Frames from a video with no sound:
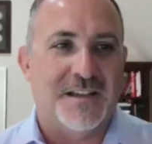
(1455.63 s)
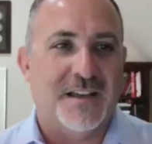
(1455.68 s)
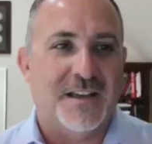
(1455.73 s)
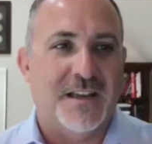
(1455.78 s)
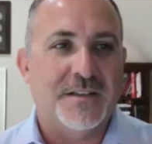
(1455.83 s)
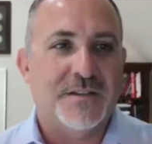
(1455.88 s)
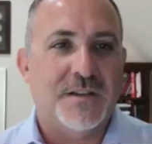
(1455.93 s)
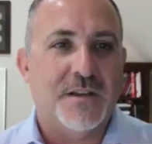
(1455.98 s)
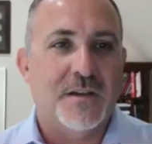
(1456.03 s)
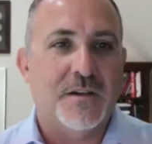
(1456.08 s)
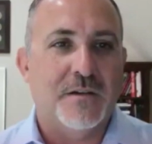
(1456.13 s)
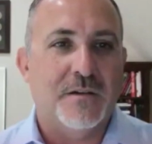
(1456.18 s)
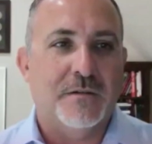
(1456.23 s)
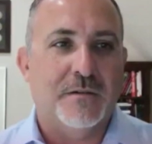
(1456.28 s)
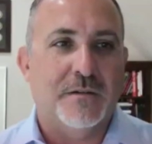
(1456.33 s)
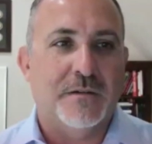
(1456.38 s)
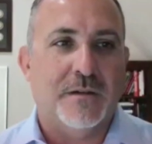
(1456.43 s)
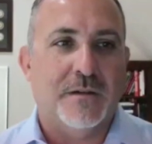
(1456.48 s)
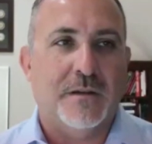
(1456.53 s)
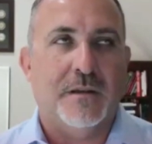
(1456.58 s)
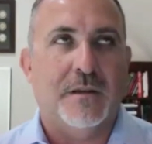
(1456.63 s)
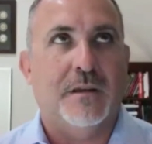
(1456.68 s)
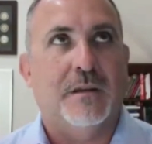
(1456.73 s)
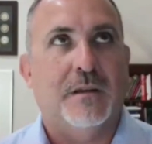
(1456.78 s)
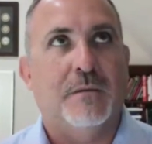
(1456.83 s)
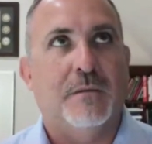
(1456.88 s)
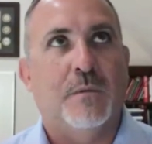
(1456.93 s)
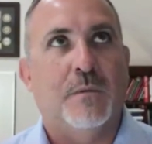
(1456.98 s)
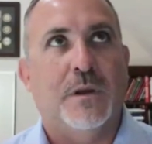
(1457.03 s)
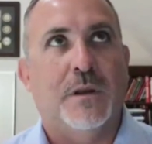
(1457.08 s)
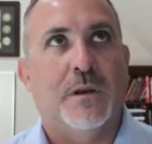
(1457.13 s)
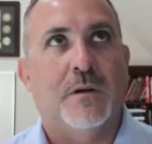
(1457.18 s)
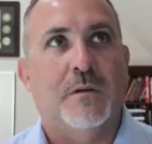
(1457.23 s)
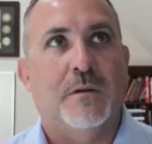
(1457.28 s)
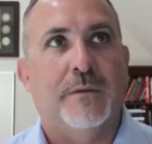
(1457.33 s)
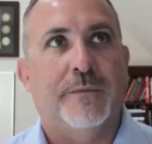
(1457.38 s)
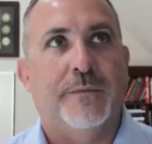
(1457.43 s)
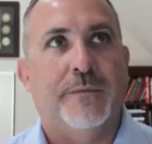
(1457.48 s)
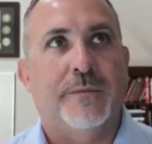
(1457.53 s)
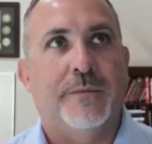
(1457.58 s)
And so,
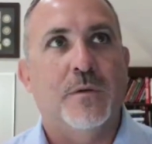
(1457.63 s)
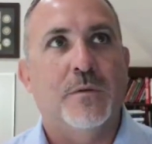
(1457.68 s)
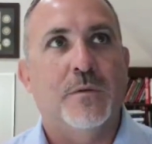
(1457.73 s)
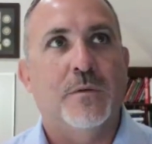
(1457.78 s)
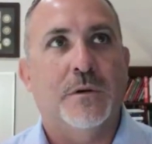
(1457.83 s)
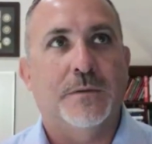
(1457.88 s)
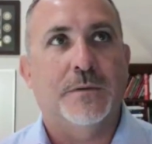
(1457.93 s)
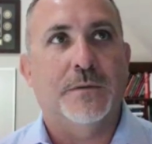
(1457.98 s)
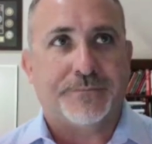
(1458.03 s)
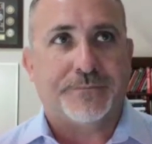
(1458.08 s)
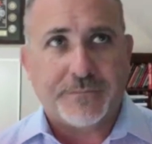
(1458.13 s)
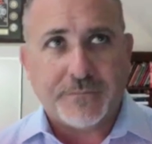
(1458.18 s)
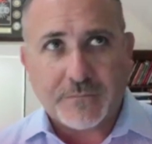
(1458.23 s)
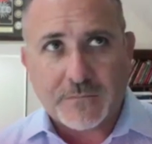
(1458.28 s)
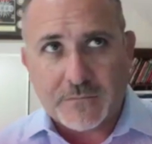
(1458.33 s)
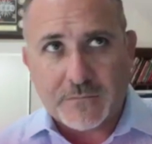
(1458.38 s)
if you were